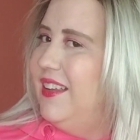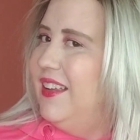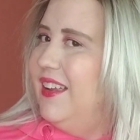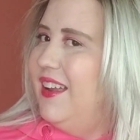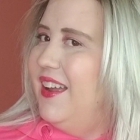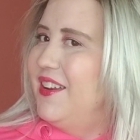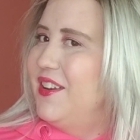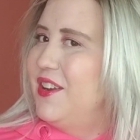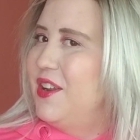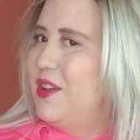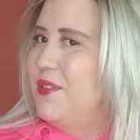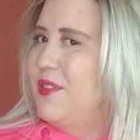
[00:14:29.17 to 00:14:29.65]

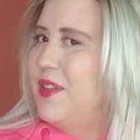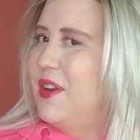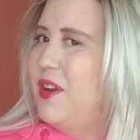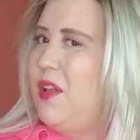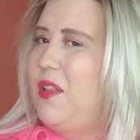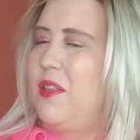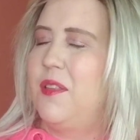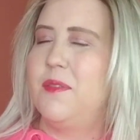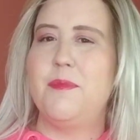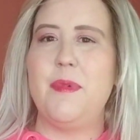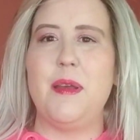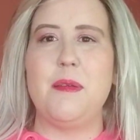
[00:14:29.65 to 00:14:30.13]
I know that
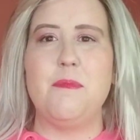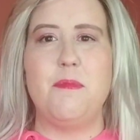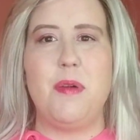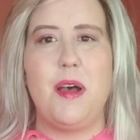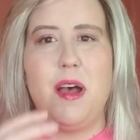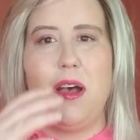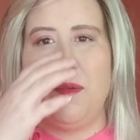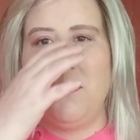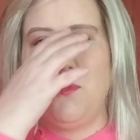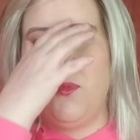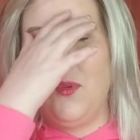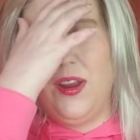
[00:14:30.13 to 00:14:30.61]
all of my
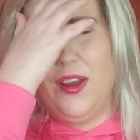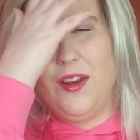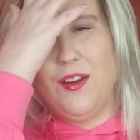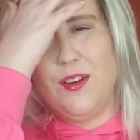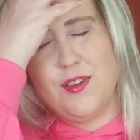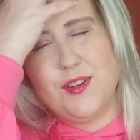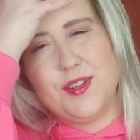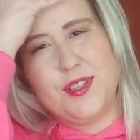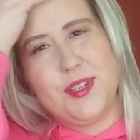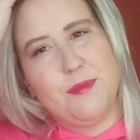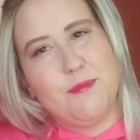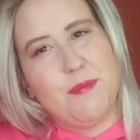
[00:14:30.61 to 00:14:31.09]
bob
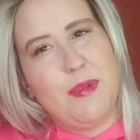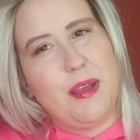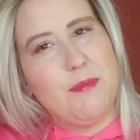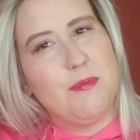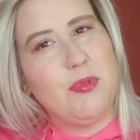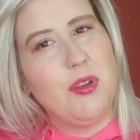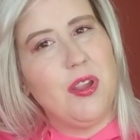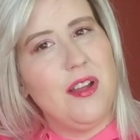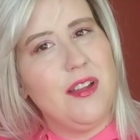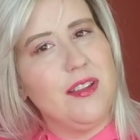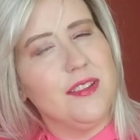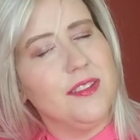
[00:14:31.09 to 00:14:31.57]
wearers and my
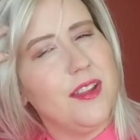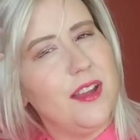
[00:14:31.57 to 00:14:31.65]
blonde